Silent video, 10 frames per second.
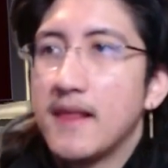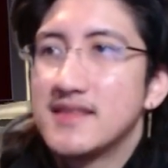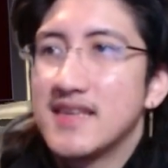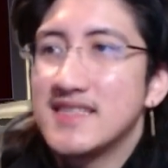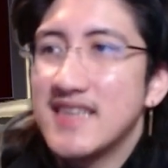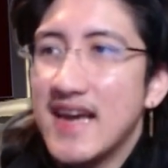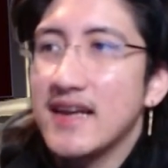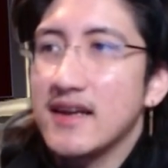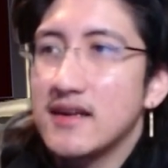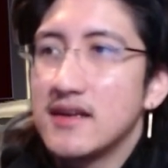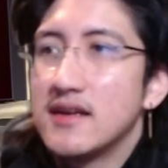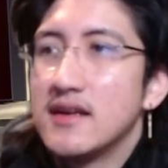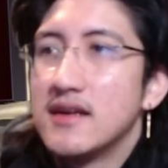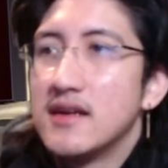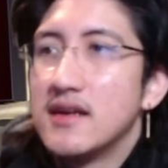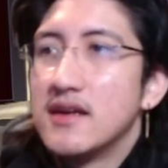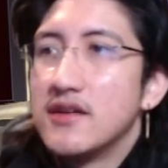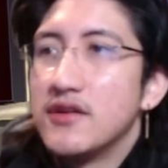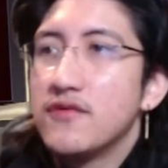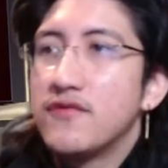Titanic,
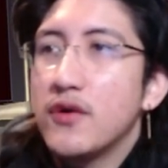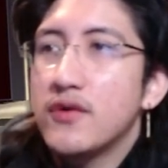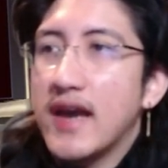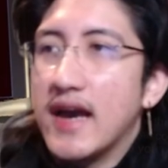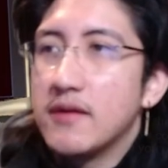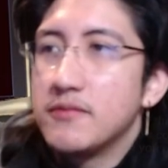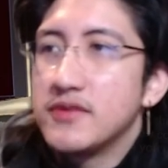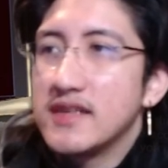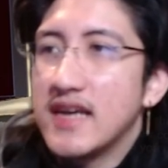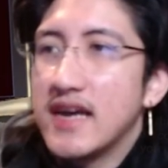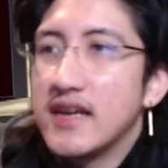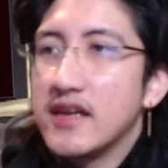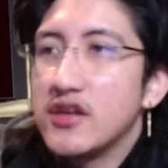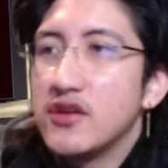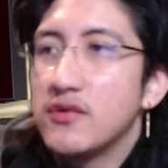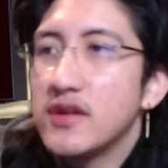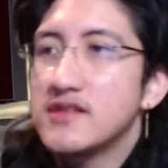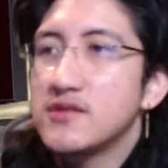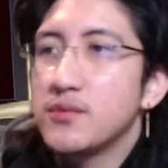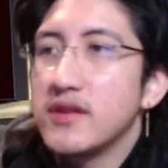new vocab. Titanic, units
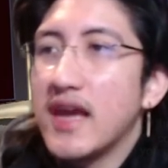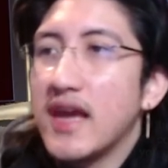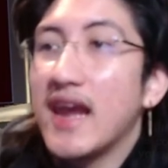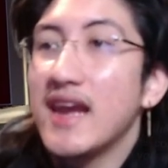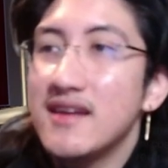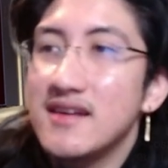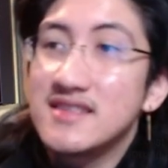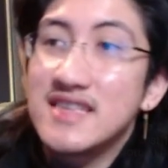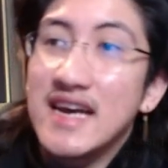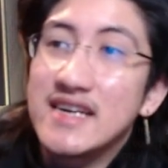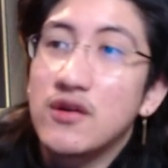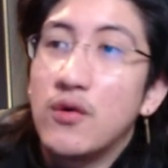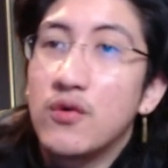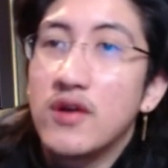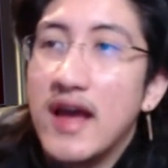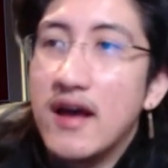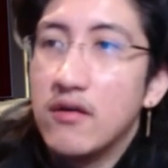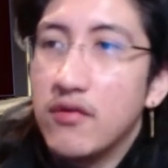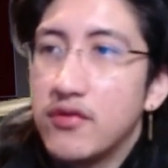with 8 attack or health.